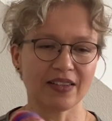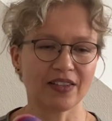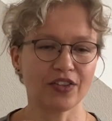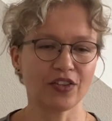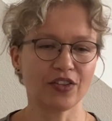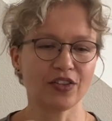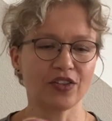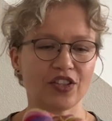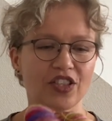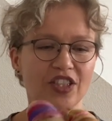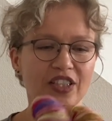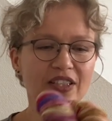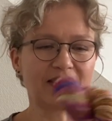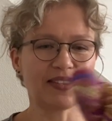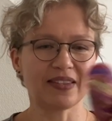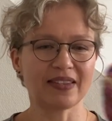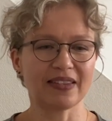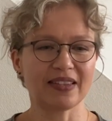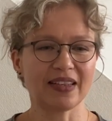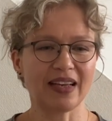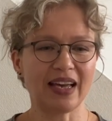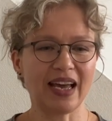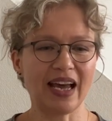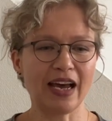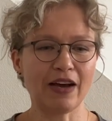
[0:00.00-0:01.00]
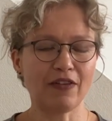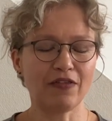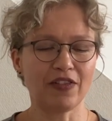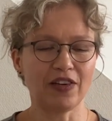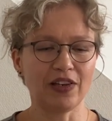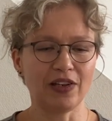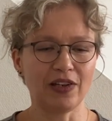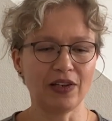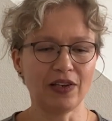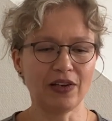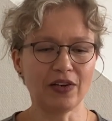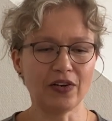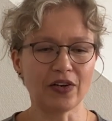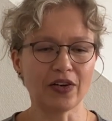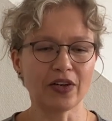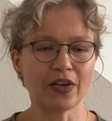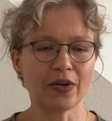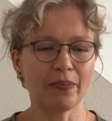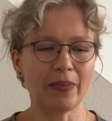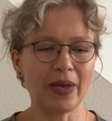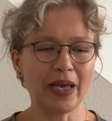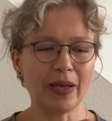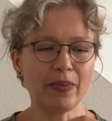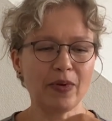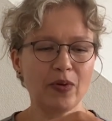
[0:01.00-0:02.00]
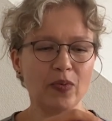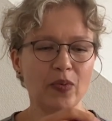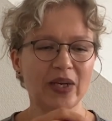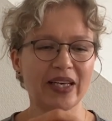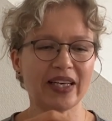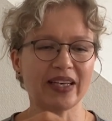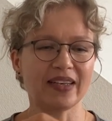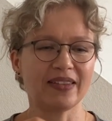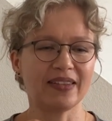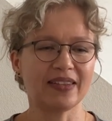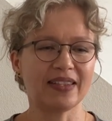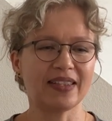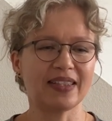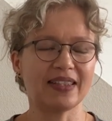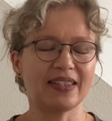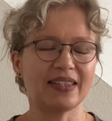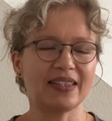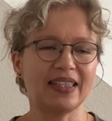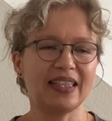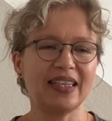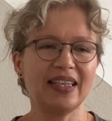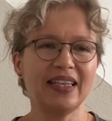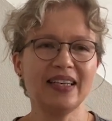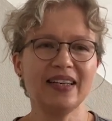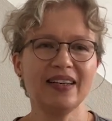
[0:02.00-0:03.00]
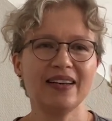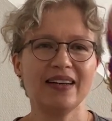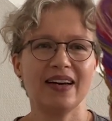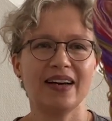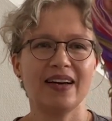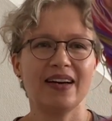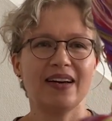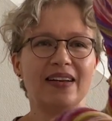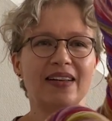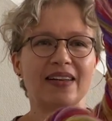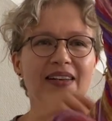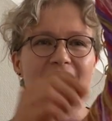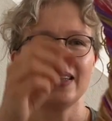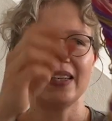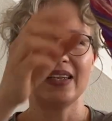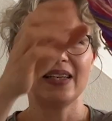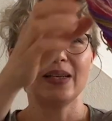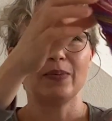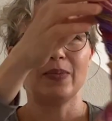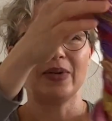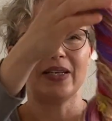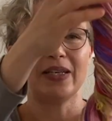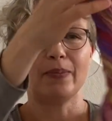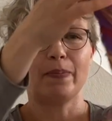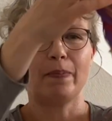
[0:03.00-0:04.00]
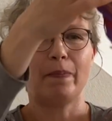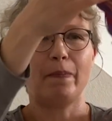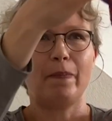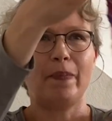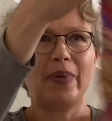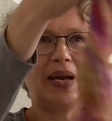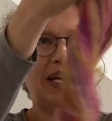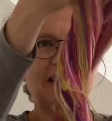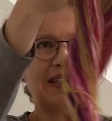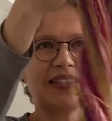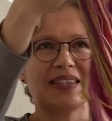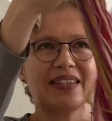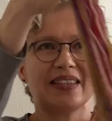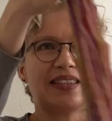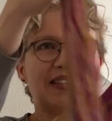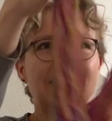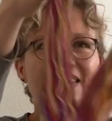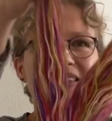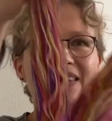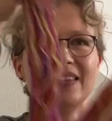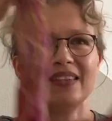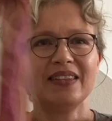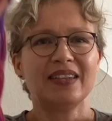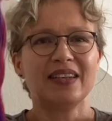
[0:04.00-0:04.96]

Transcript: to just have a look. Maybe we can see a little bit better